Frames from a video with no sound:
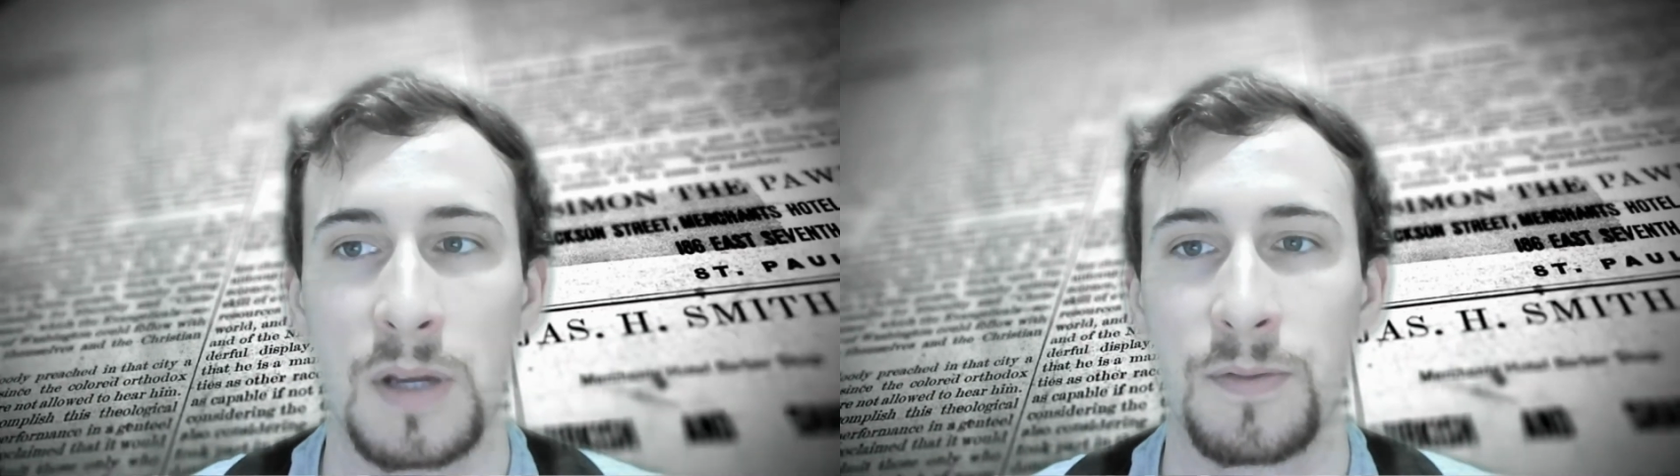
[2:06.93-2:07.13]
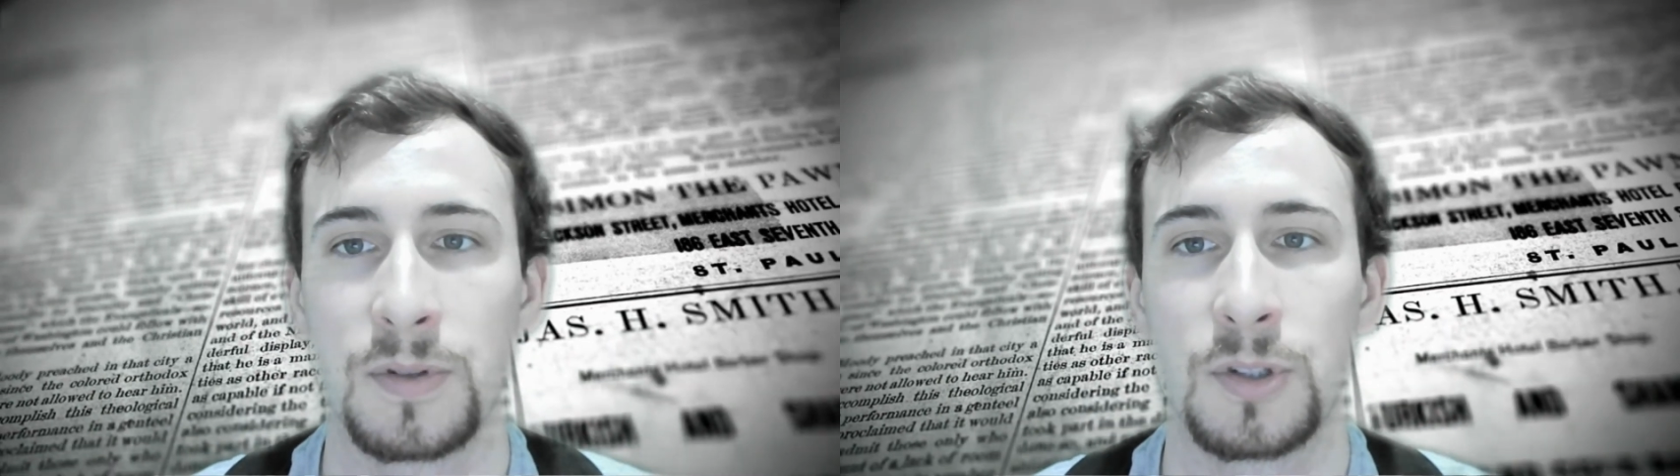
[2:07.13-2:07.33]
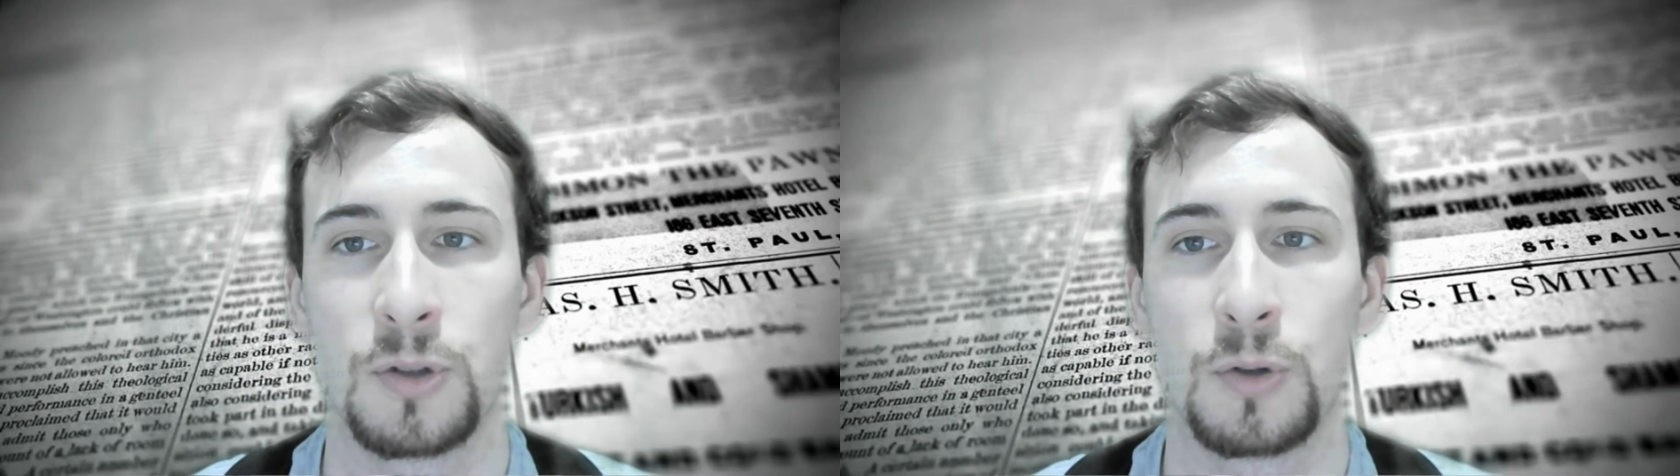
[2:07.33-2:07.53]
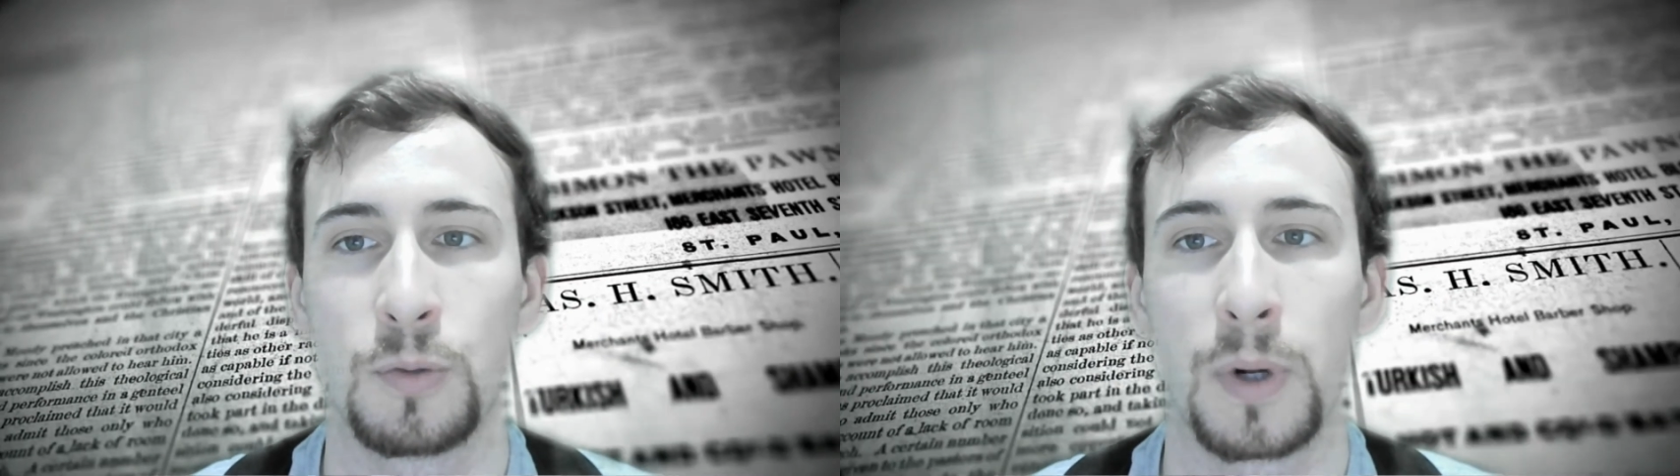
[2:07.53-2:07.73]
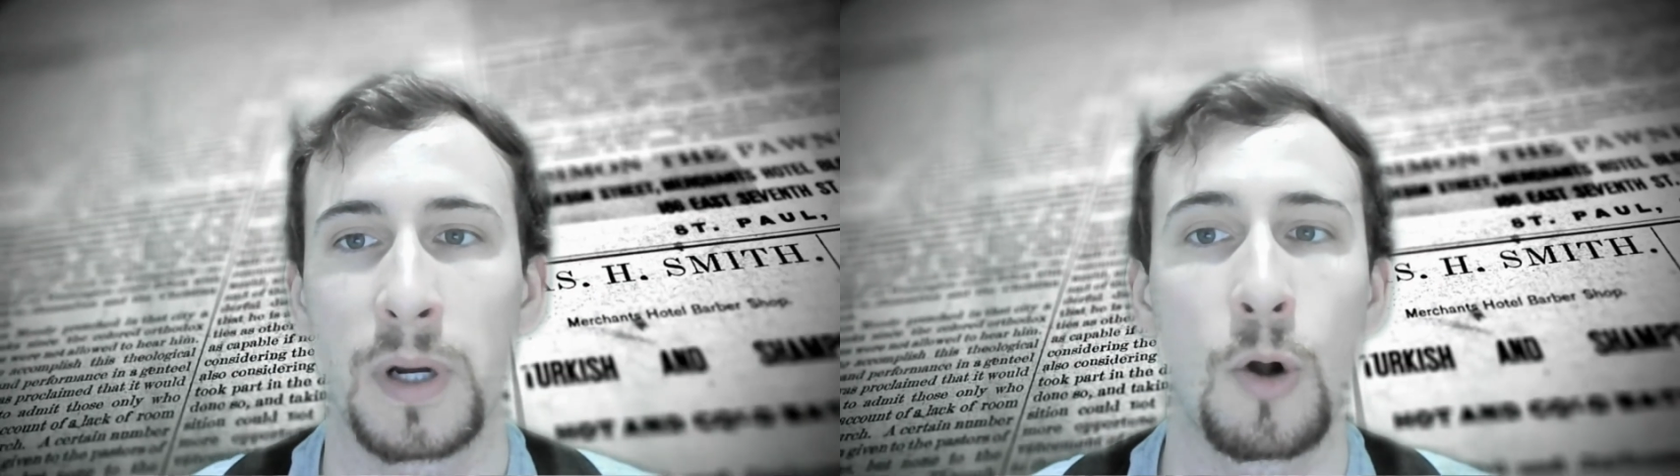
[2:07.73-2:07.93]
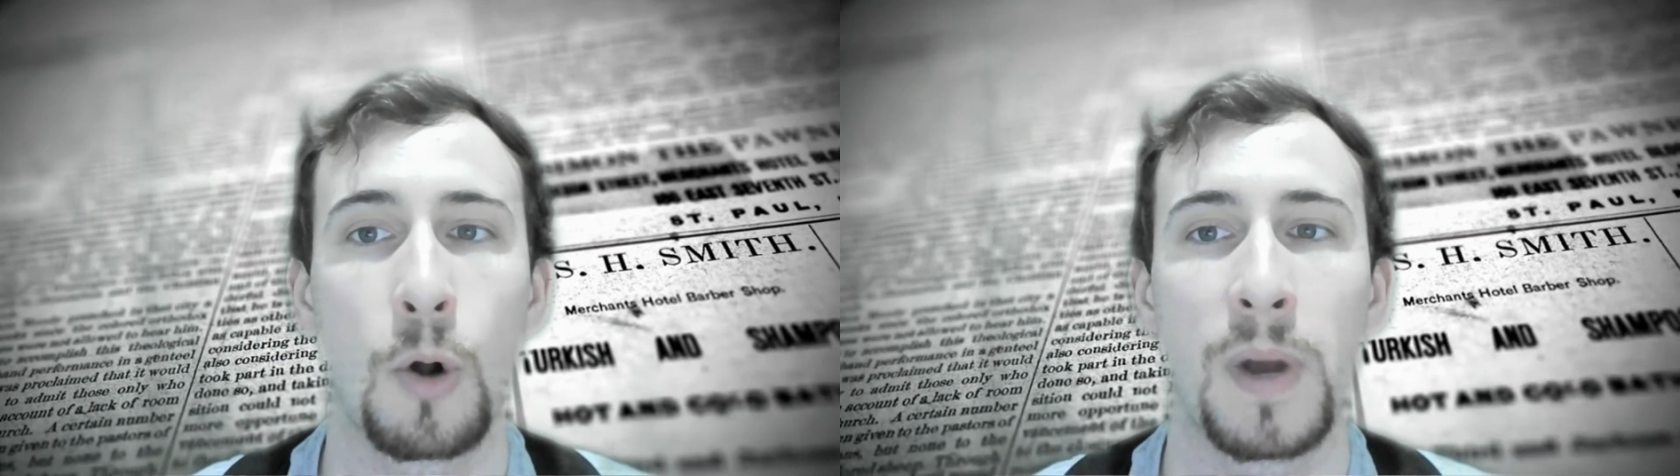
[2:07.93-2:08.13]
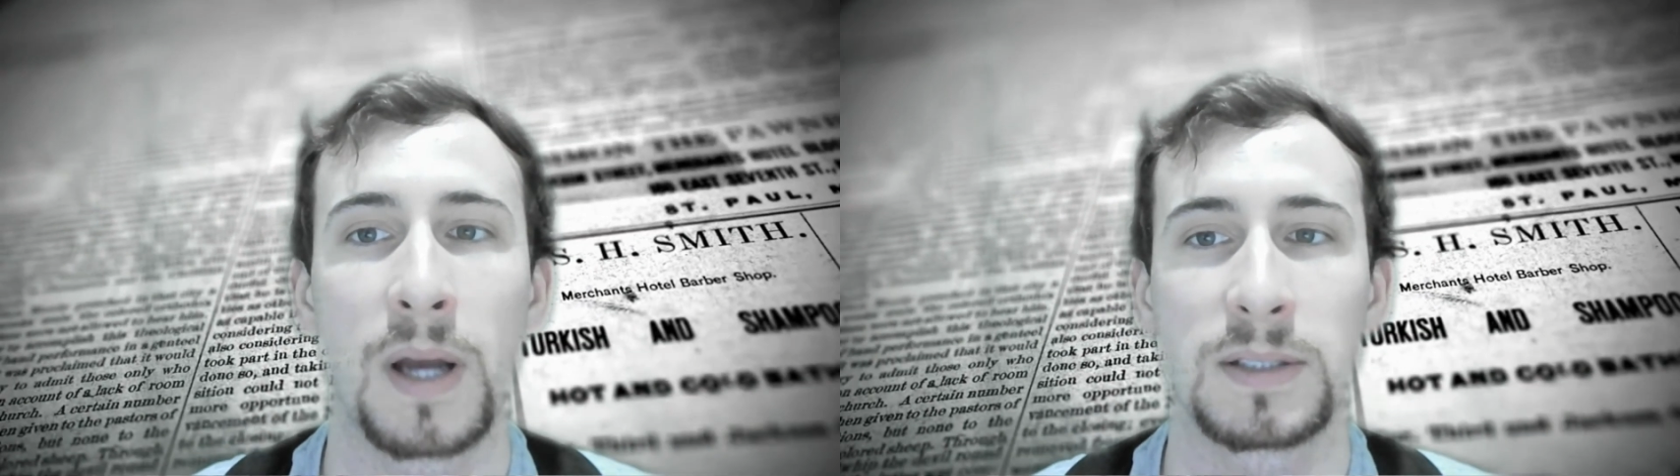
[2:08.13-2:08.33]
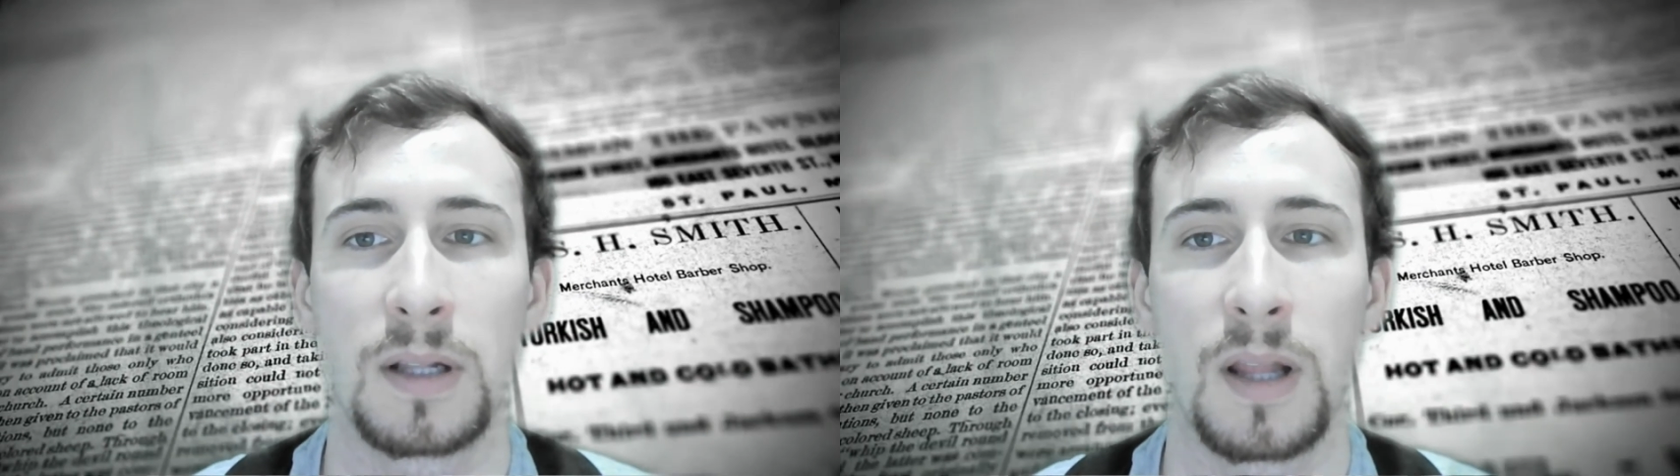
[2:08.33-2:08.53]
even to bring a goal
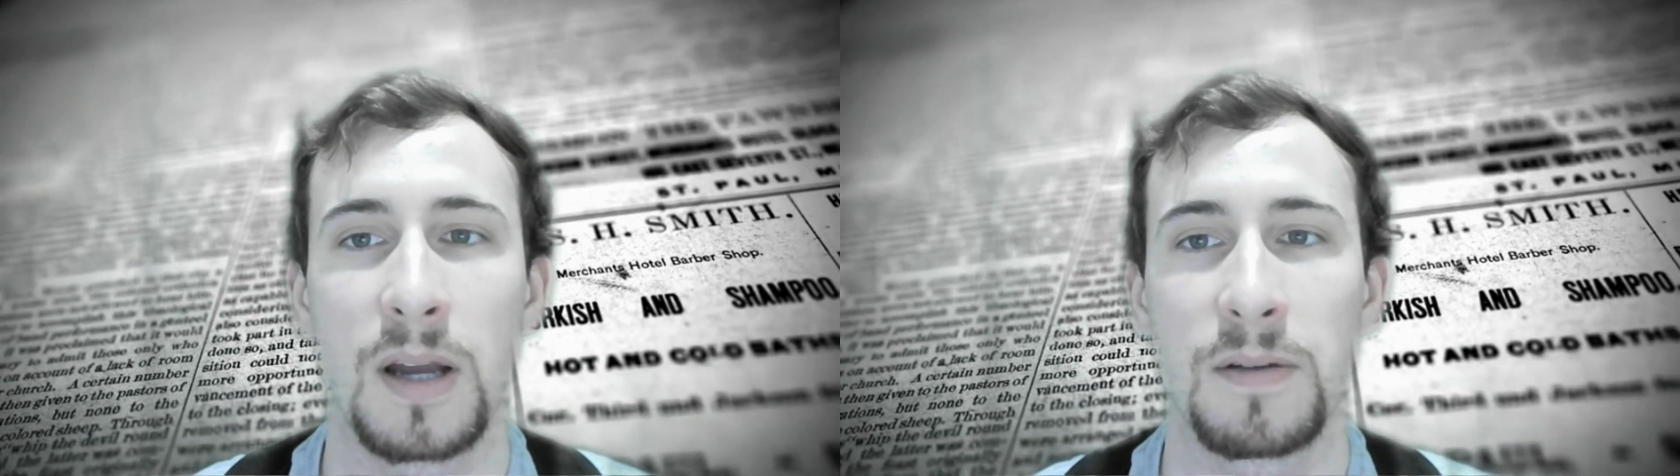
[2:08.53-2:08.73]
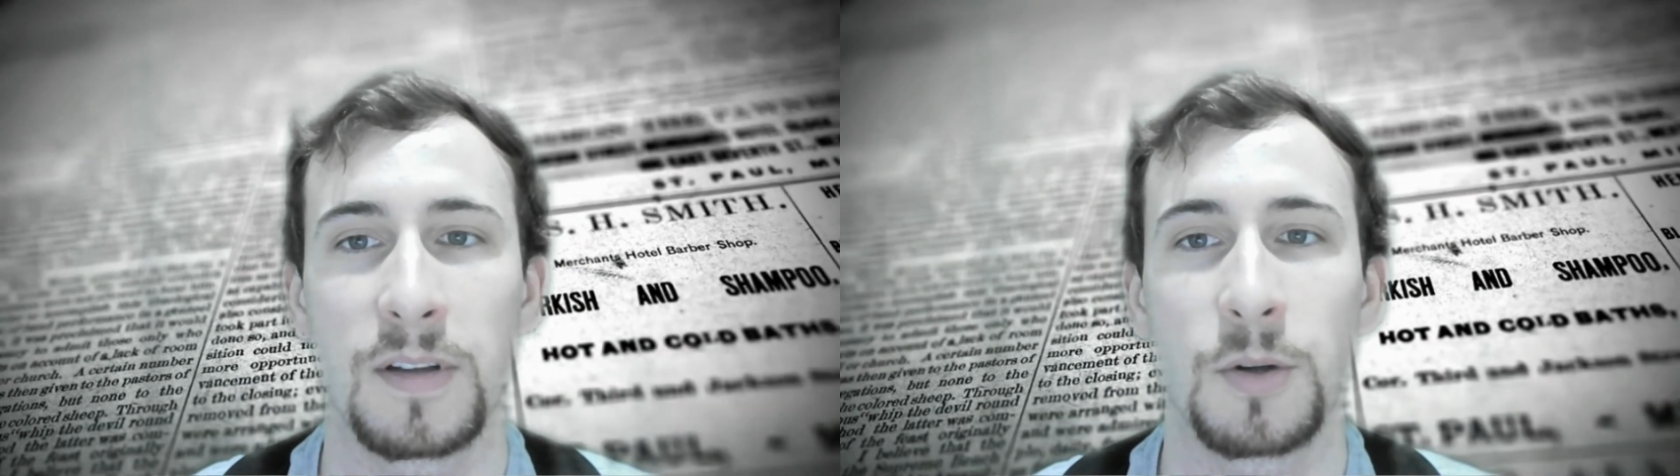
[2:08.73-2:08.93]
back to life